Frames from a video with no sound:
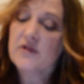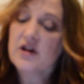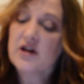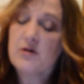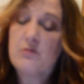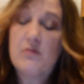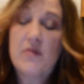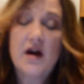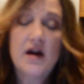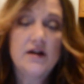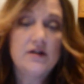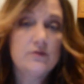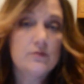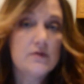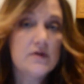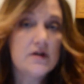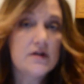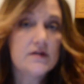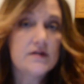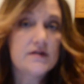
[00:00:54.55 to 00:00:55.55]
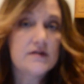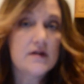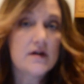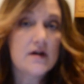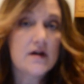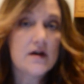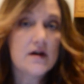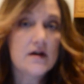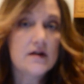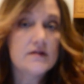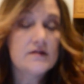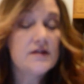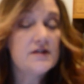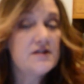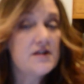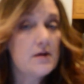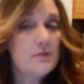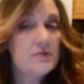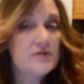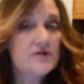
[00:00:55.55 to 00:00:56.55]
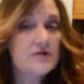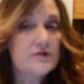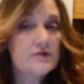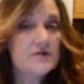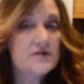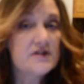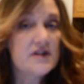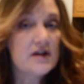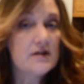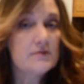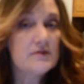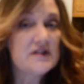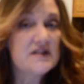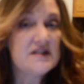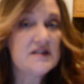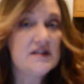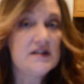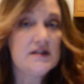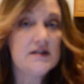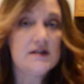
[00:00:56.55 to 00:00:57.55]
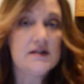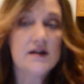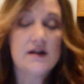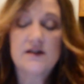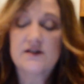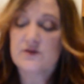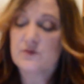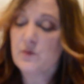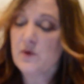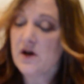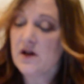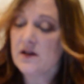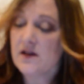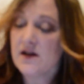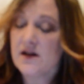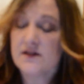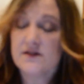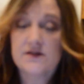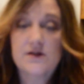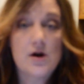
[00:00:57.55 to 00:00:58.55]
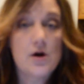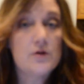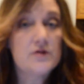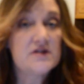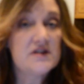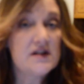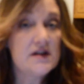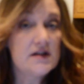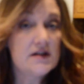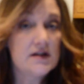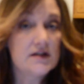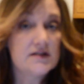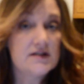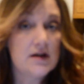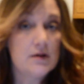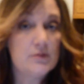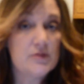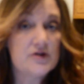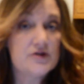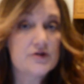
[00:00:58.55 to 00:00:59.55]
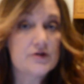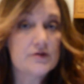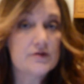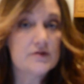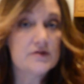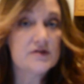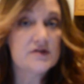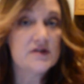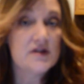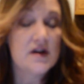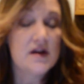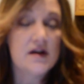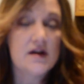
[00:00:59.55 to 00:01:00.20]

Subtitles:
combined with the temperatures that we see as well as the oceanic temperatures.